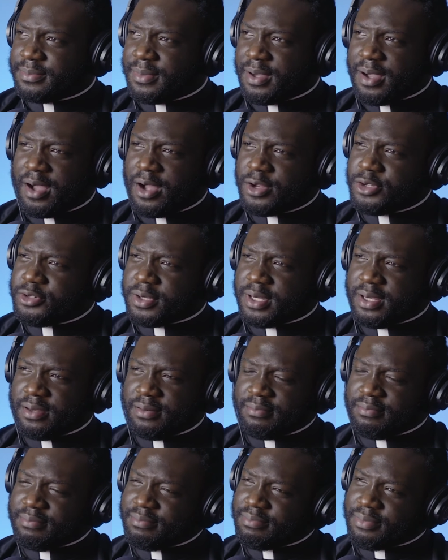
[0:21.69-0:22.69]

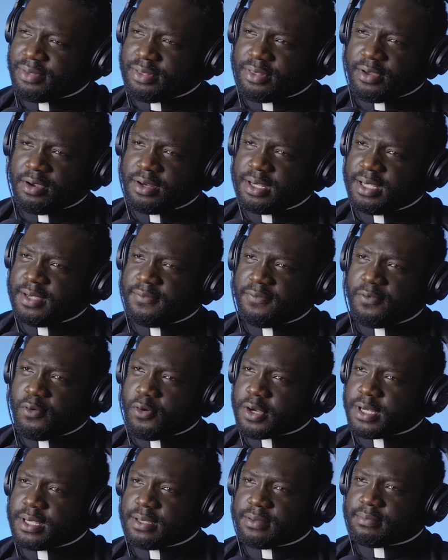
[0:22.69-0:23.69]
130,
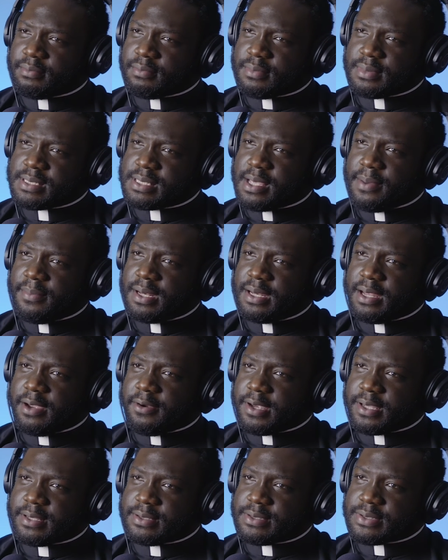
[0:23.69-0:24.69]
40
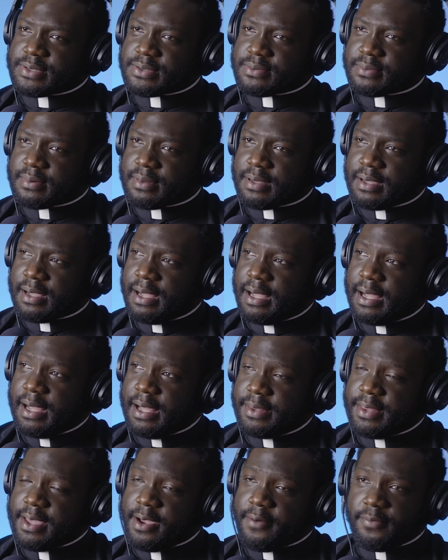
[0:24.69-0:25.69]
seminarians
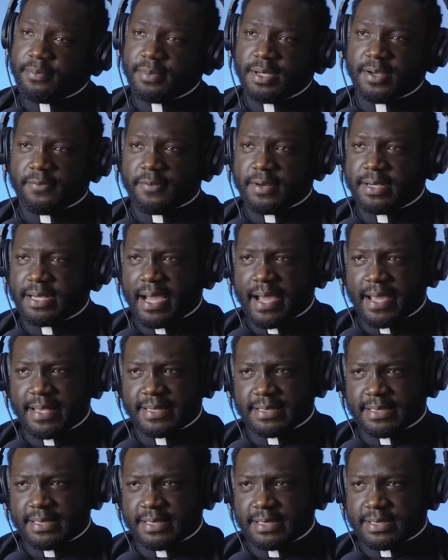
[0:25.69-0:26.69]
there from different
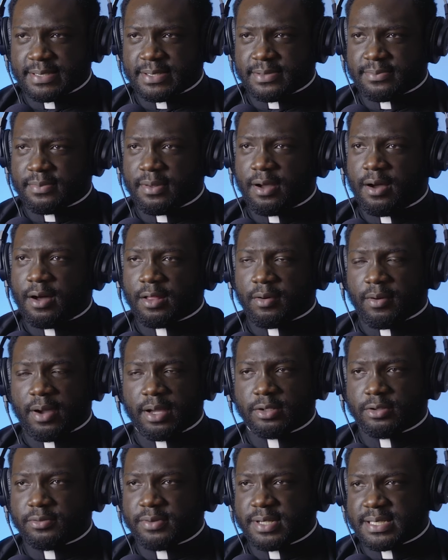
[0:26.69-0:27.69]
dioceses all
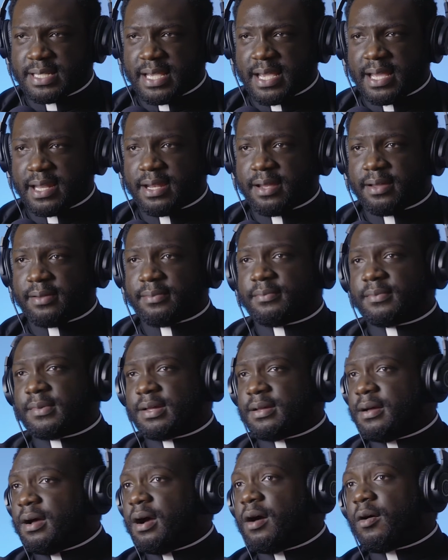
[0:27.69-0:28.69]
around Louisiana
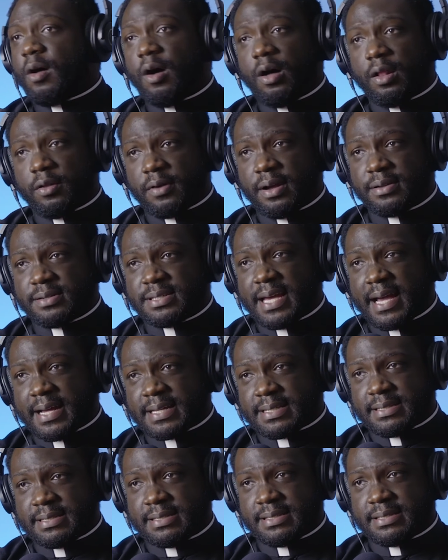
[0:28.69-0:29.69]
or all around
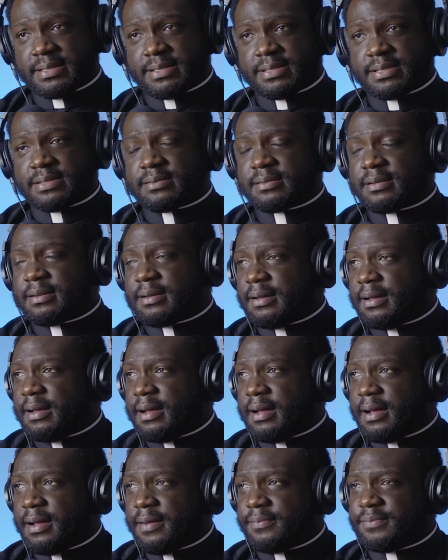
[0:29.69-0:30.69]
Texas.
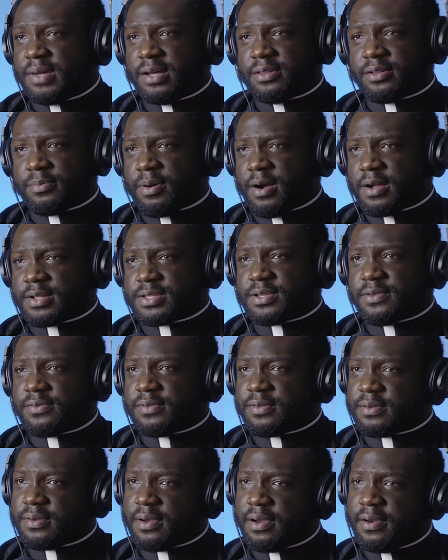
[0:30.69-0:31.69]
Other parts of
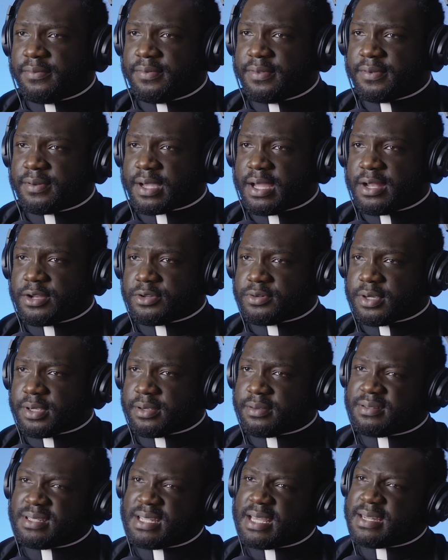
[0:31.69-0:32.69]
the
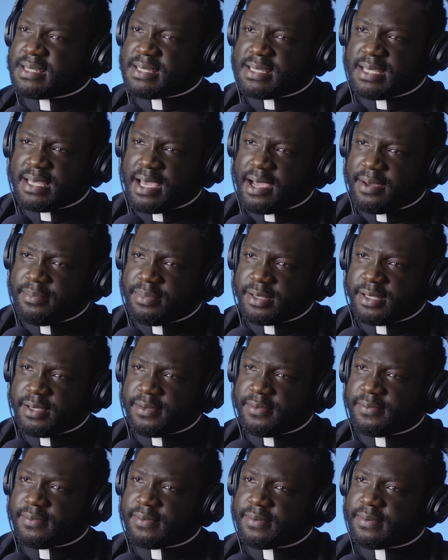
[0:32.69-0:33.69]
country, Tennessee, I
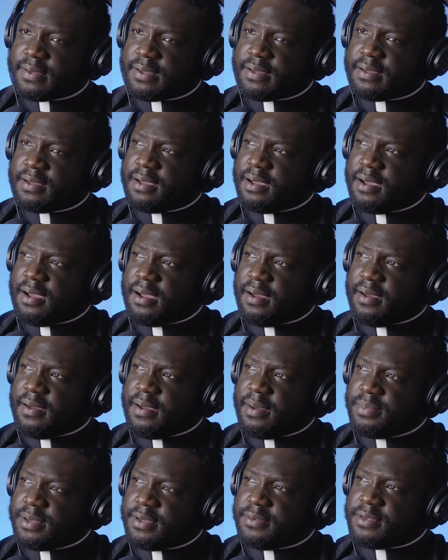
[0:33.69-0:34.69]
believe.
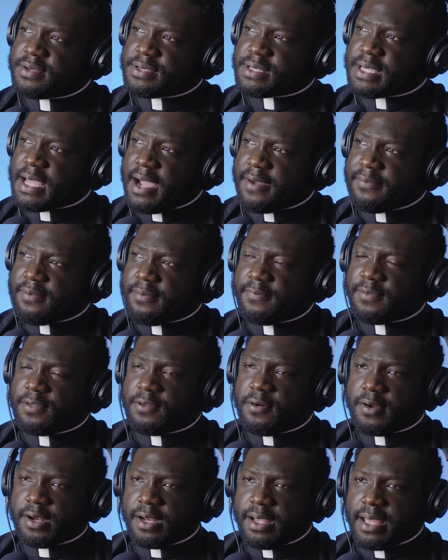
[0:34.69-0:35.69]
I believe there was a guy from
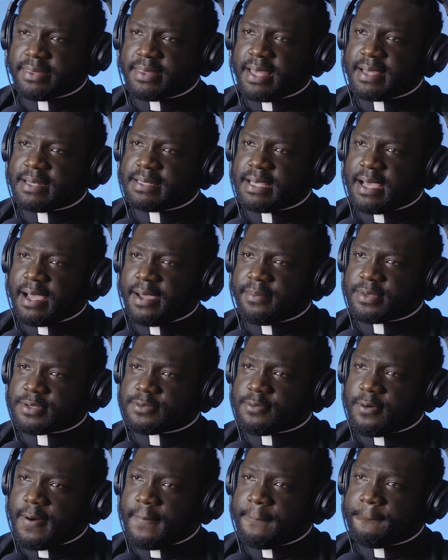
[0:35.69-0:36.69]
Florida at that time as
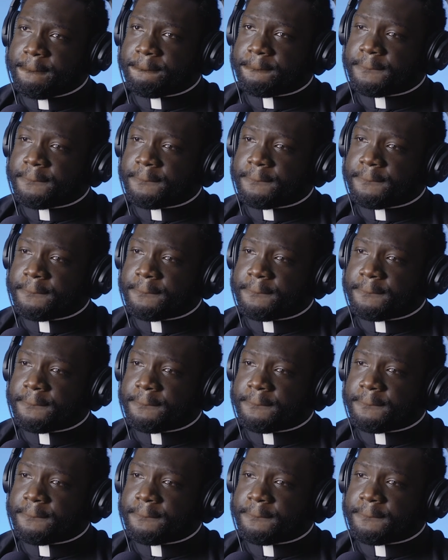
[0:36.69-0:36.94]
well.